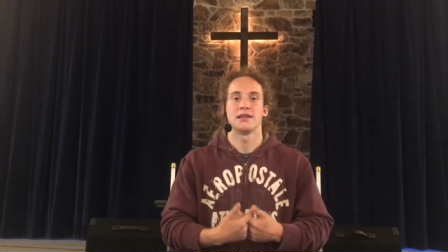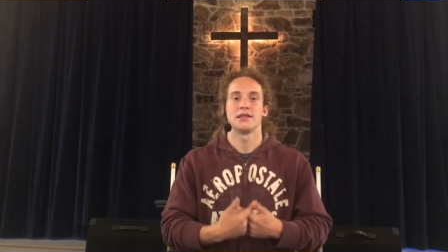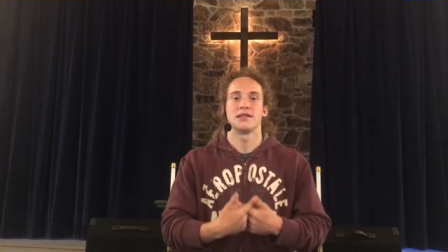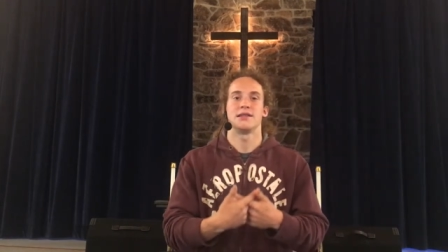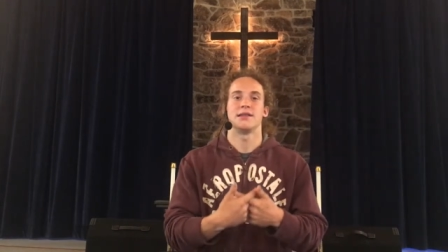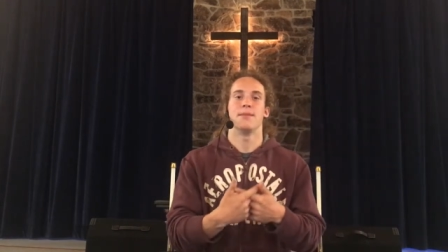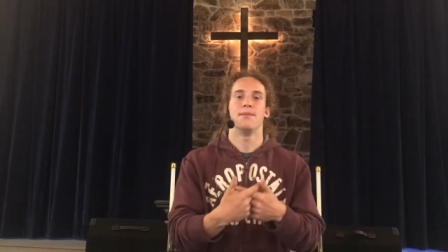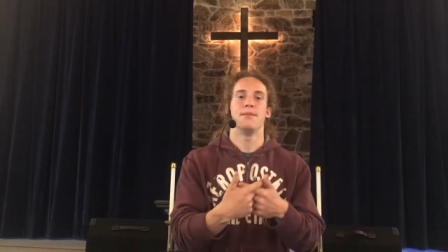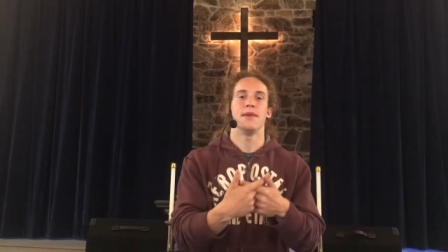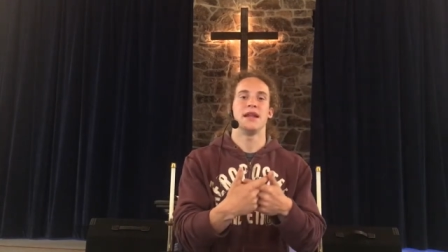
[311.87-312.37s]

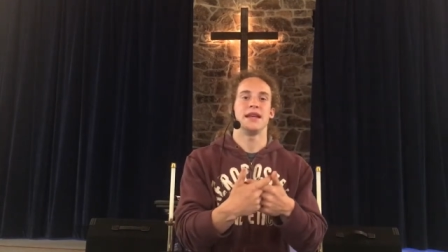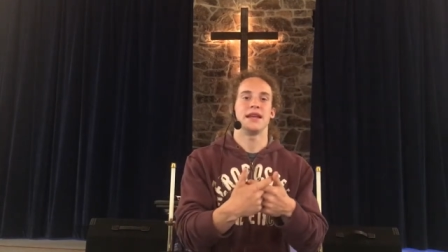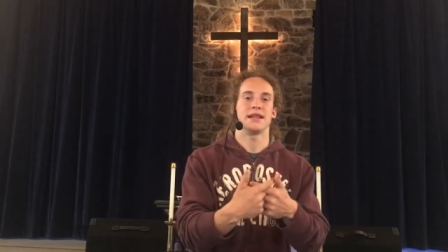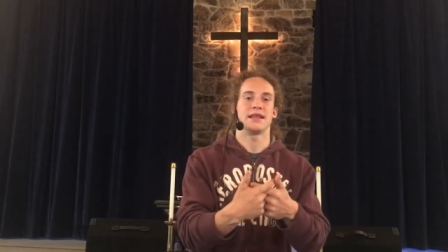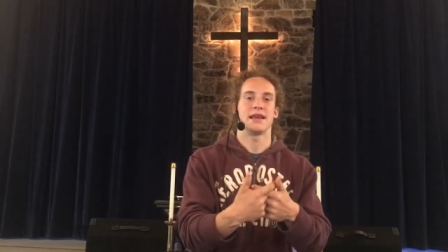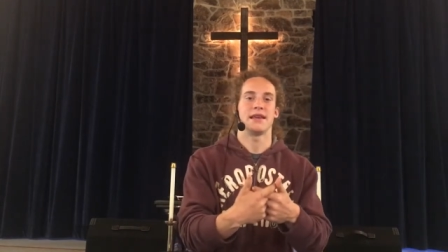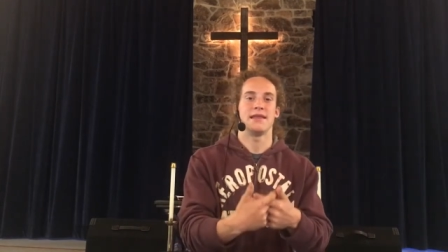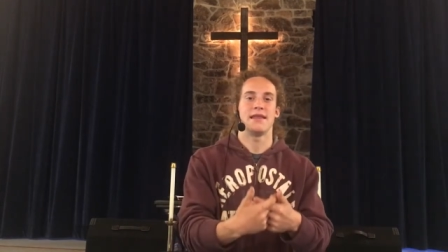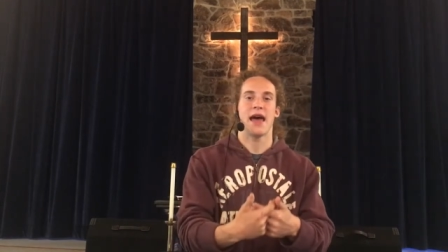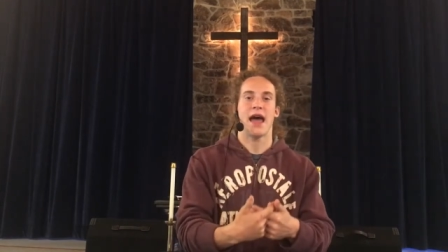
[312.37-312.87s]
submitting
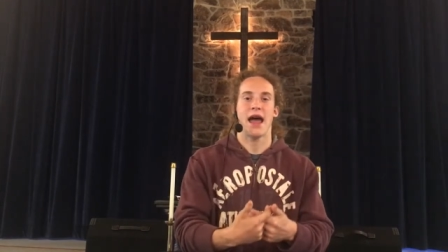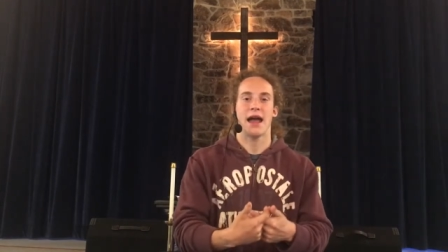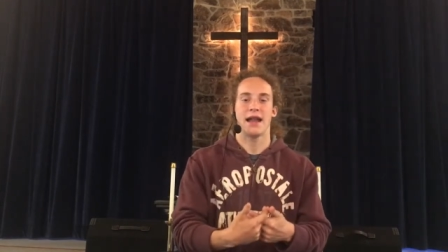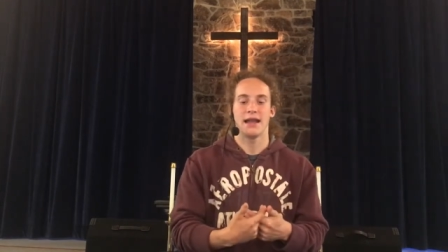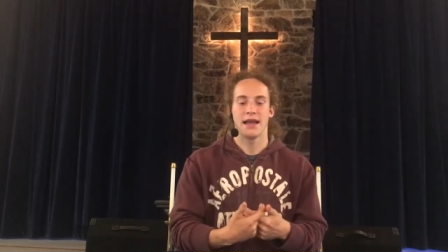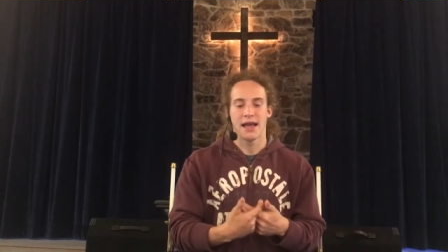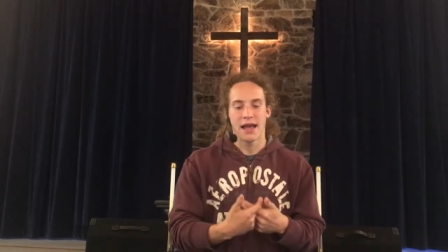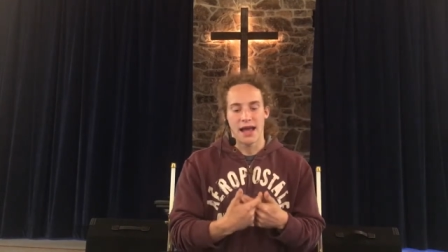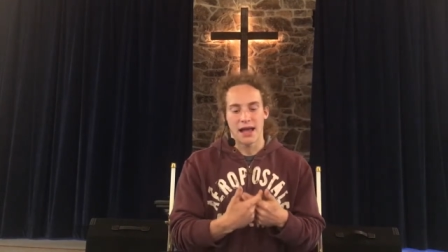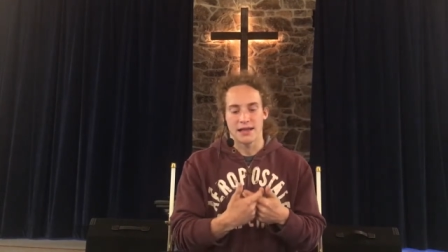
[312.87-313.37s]
to that
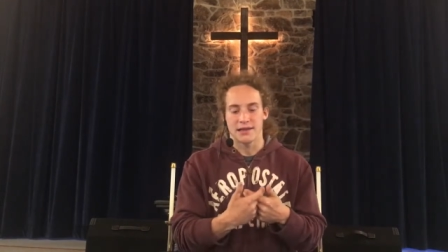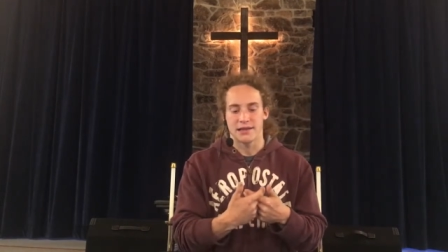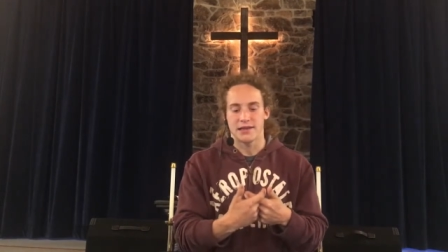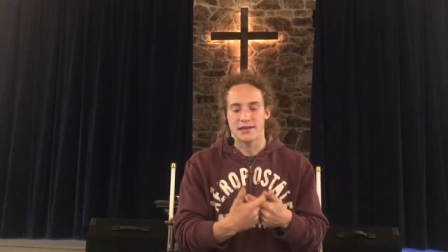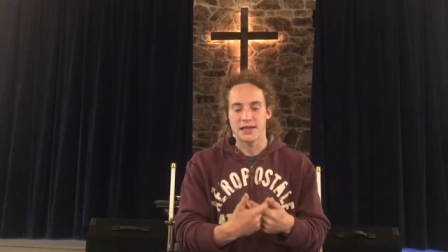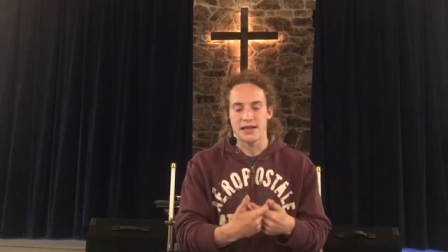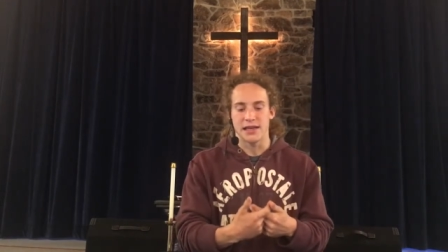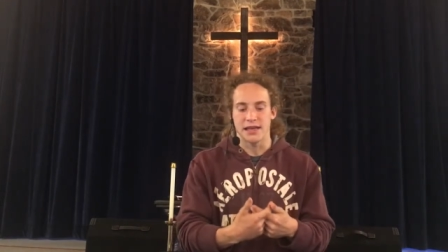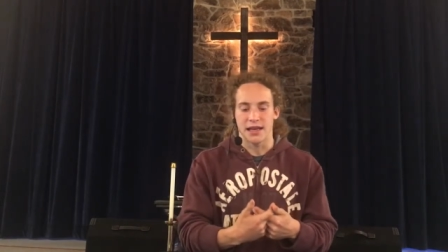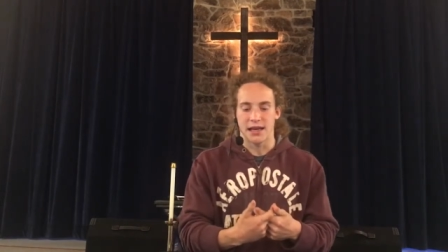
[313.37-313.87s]
and
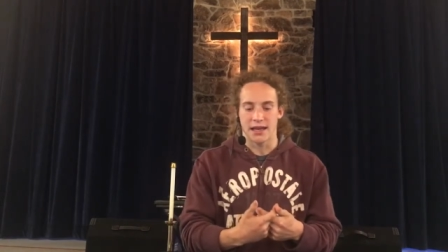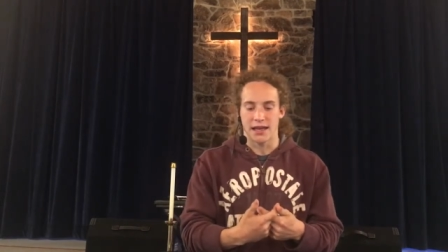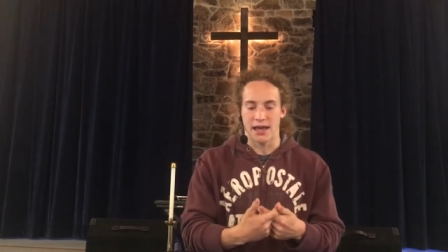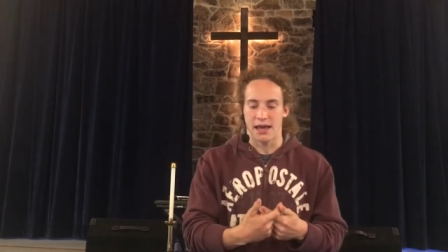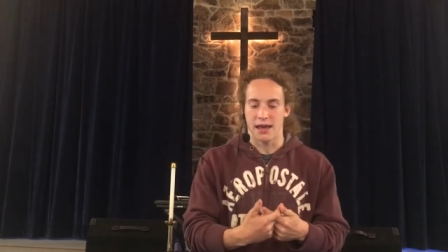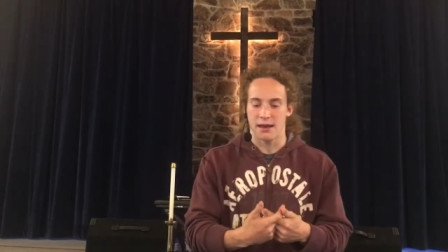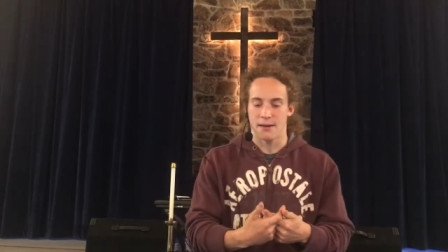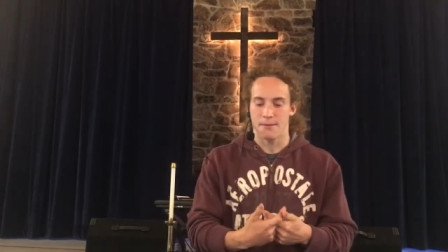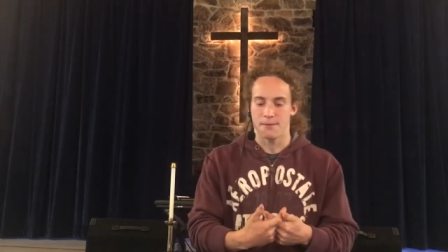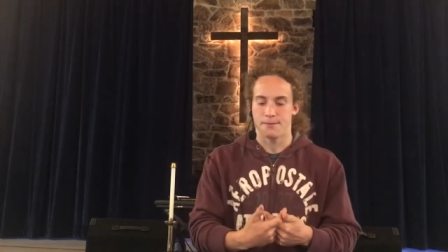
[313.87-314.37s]
seeking
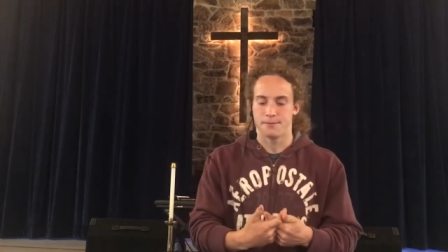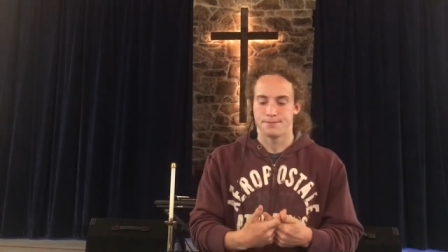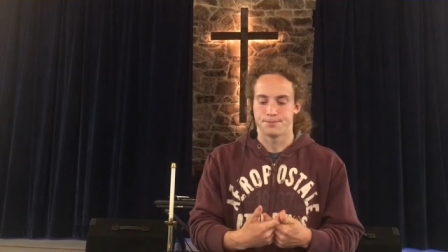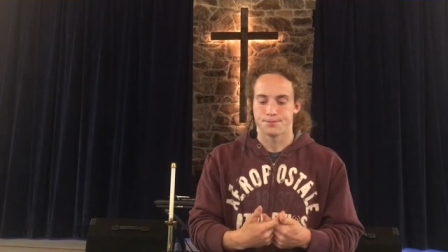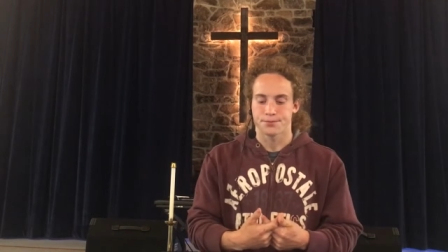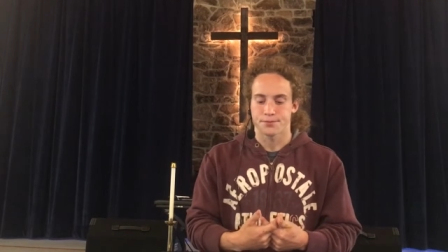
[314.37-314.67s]
Him.